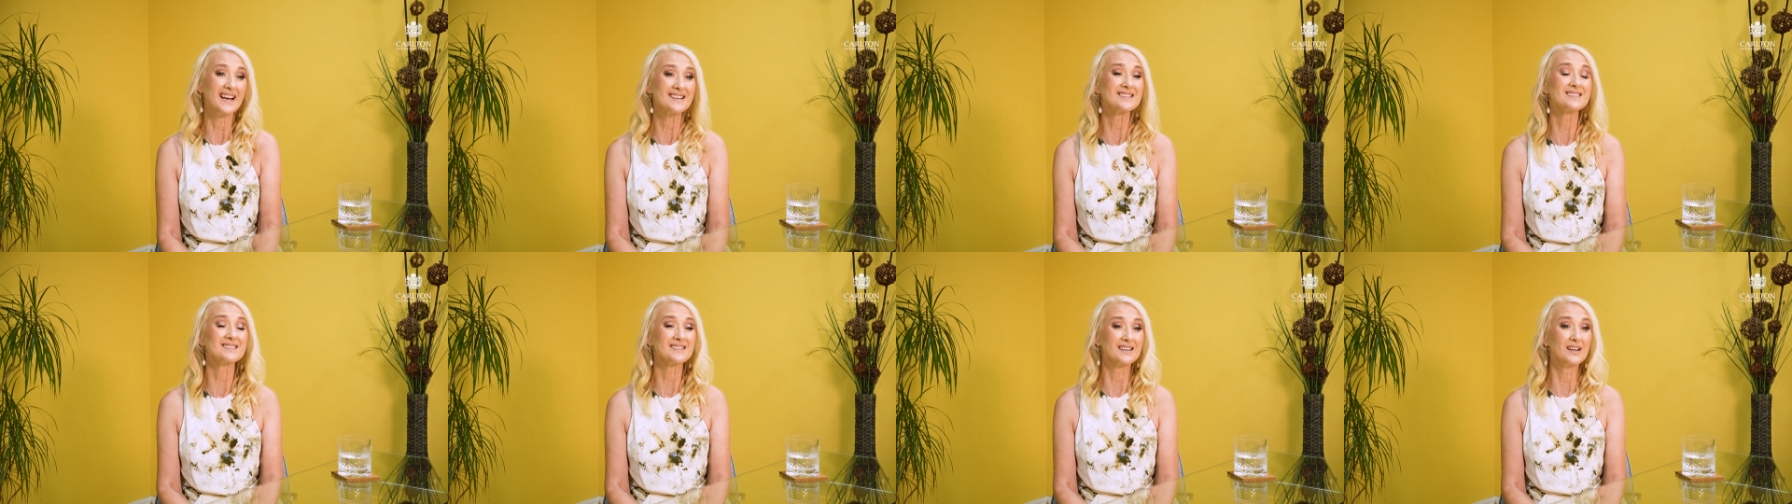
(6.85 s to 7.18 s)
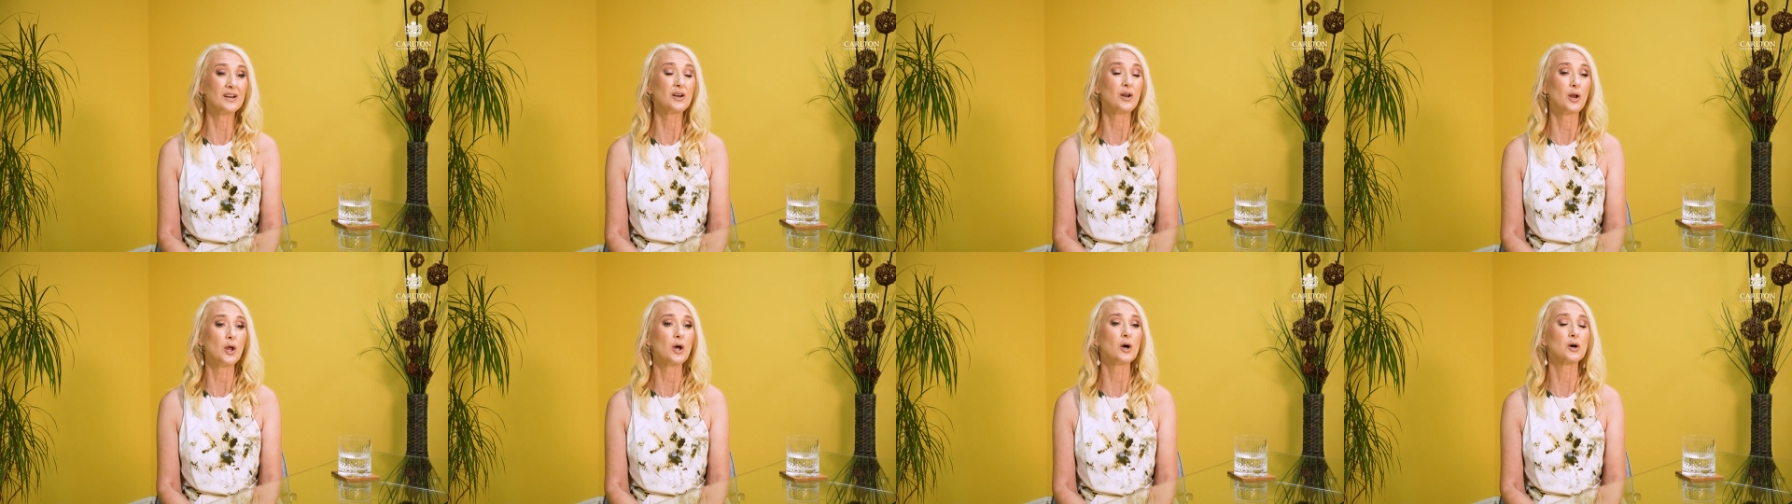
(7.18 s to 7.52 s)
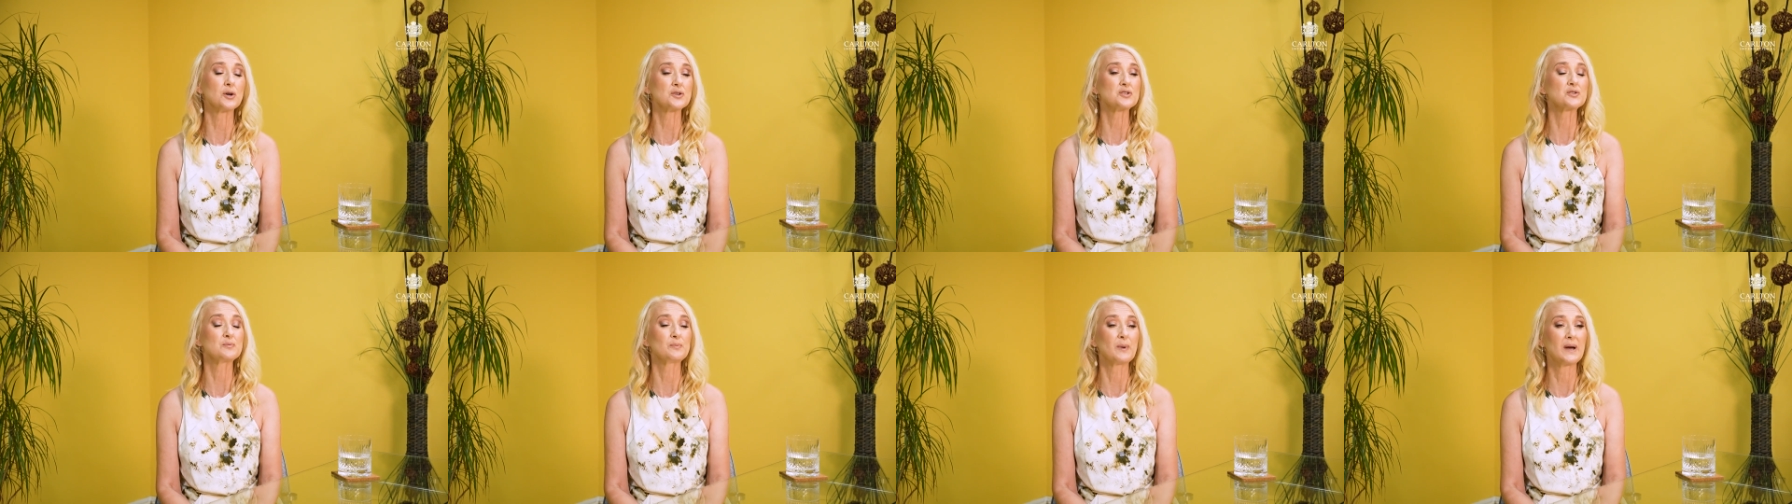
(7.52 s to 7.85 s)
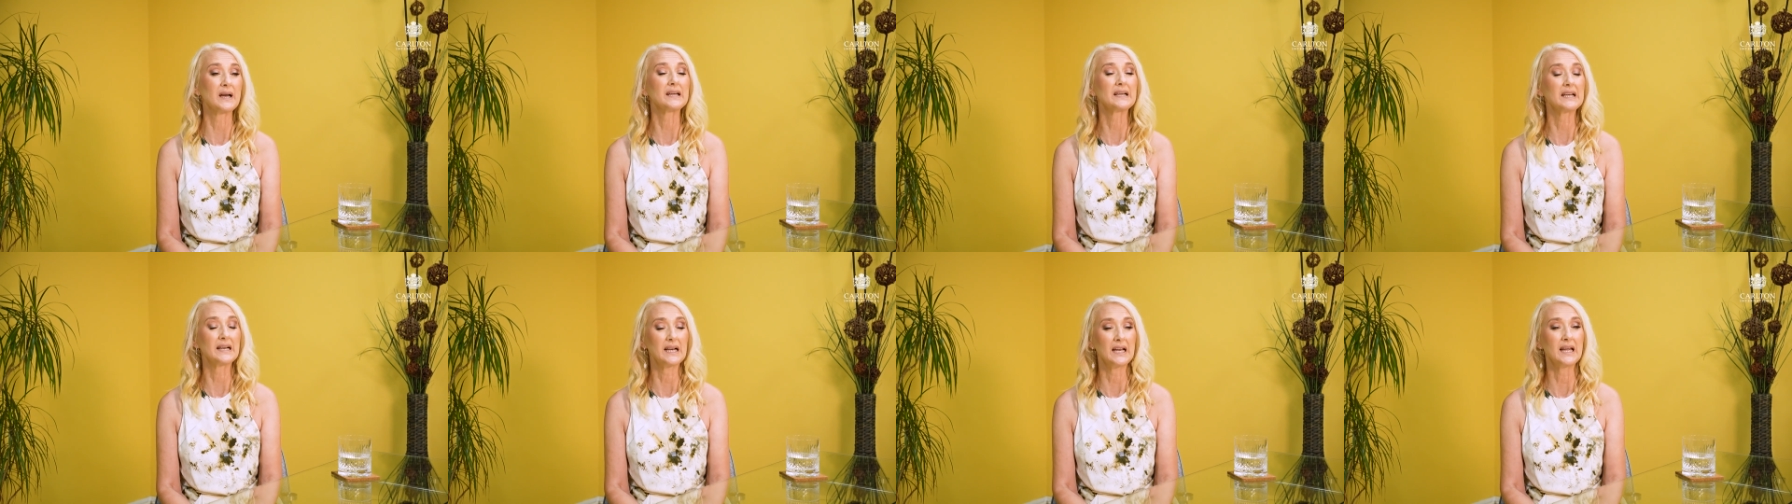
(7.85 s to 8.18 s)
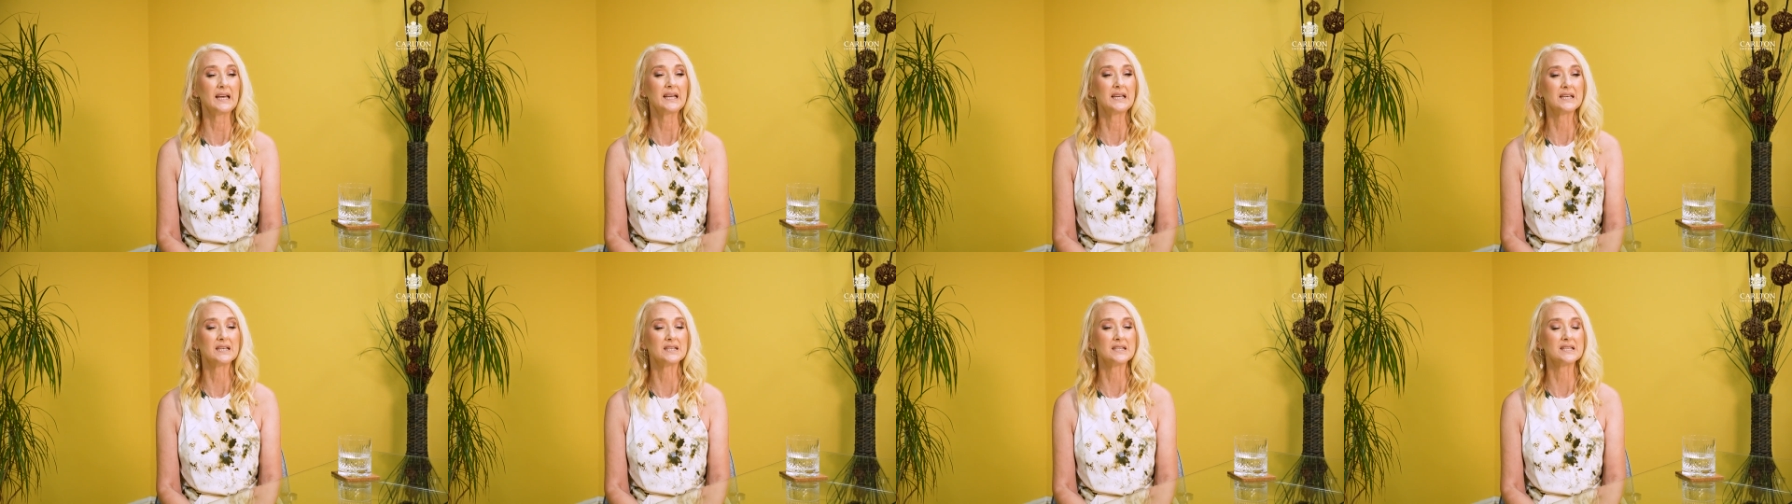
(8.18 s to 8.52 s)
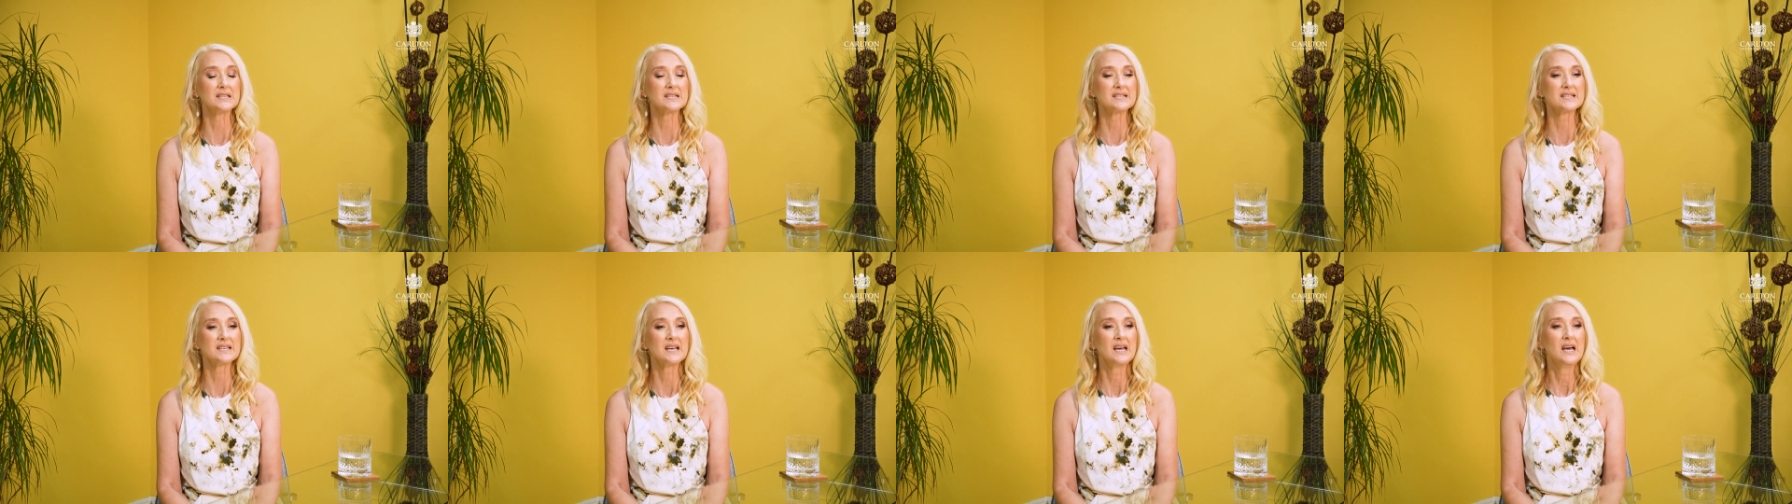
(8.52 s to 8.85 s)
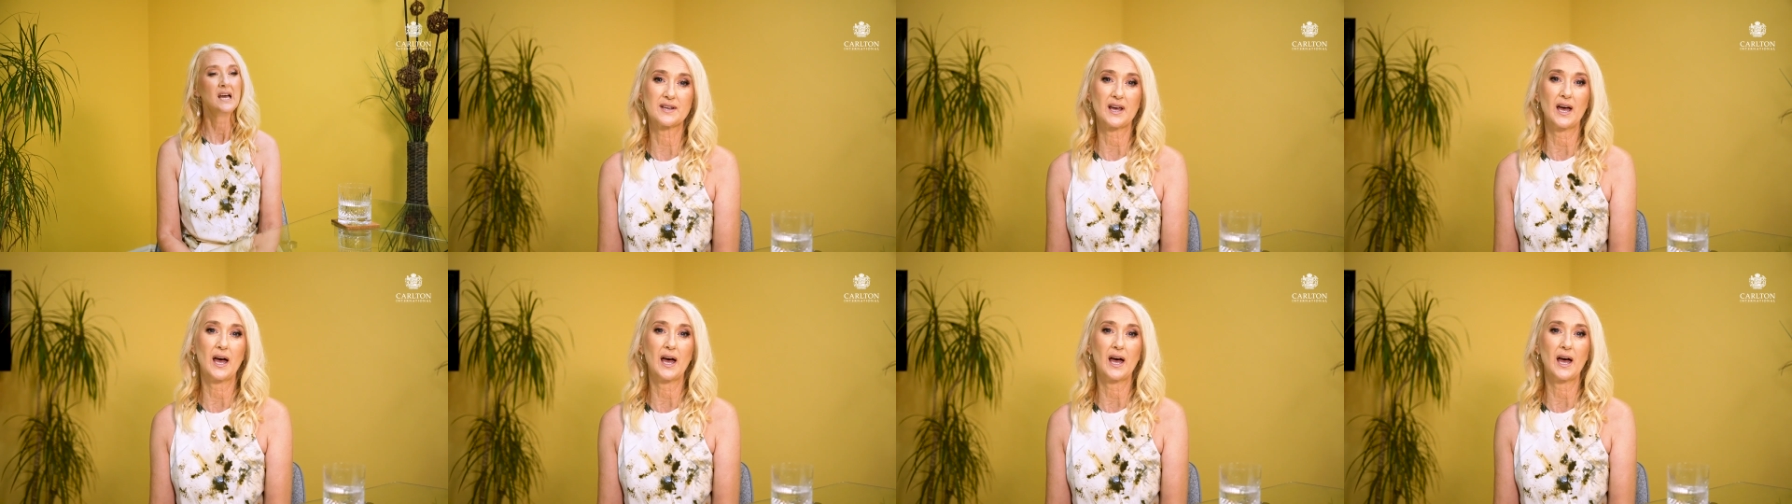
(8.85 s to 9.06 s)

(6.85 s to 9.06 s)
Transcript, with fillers: asked it a lot by clients.